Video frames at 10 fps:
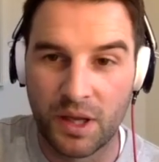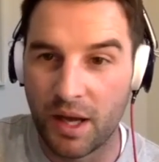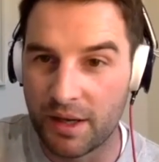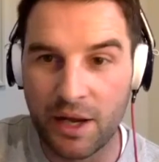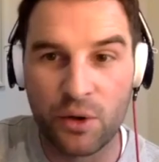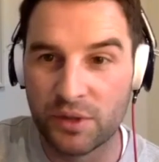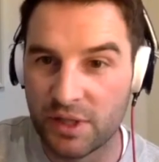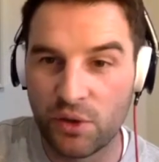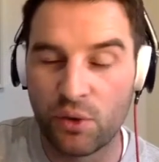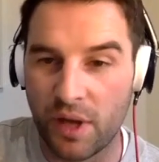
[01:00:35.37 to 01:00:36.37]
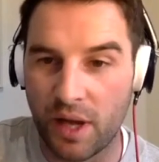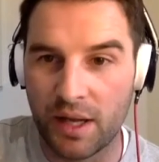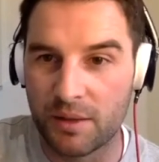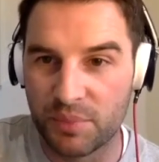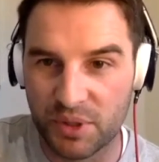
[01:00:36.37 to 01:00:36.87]
And I only know that
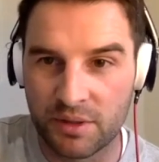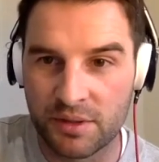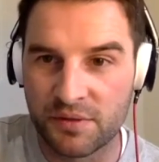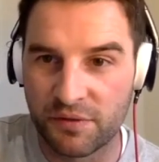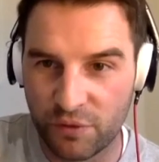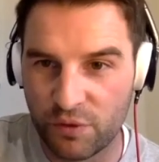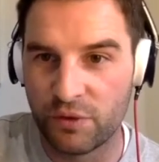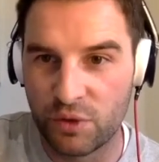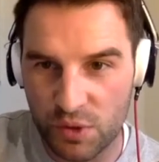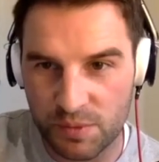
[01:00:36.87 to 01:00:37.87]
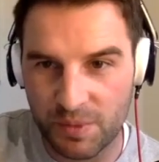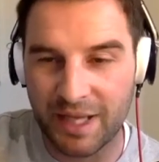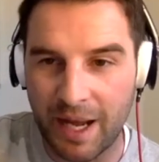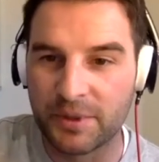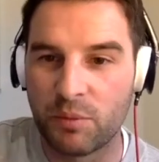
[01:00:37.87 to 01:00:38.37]
because Fufu, who was my
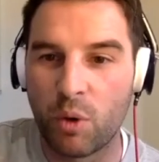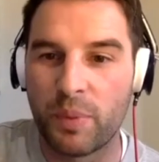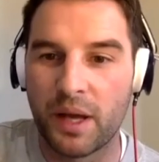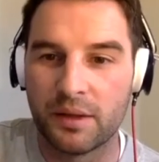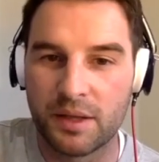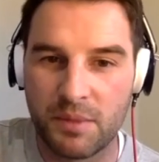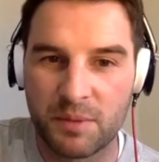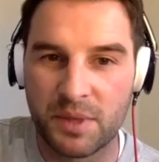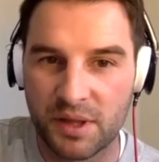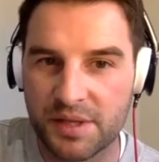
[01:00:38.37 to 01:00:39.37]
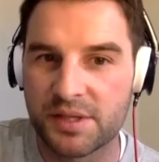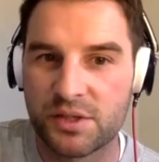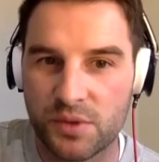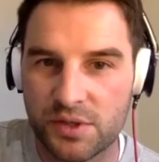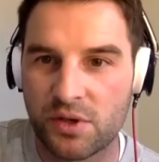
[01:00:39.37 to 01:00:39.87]
captain at Montpellier, made me listen
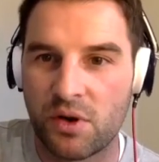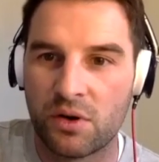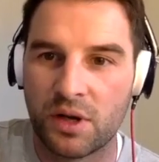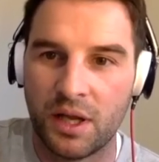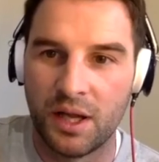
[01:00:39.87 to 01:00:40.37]
to his song